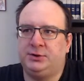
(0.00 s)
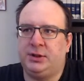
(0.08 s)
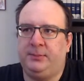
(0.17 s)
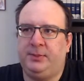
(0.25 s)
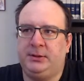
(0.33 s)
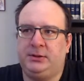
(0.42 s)

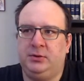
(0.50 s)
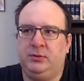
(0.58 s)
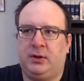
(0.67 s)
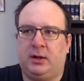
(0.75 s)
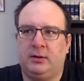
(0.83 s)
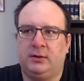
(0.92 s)
JP2
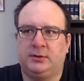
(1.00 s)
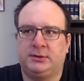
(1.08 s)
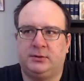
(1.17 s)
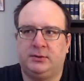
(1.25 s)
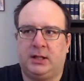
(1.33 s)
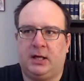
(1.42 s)
Cardinals
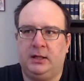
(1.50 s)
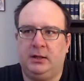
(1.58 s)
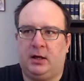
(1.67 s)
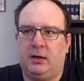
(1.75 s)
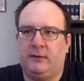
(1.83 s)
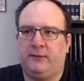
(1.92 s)
are dying
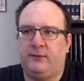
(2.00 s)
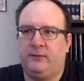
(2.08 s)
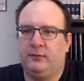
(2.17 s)
off.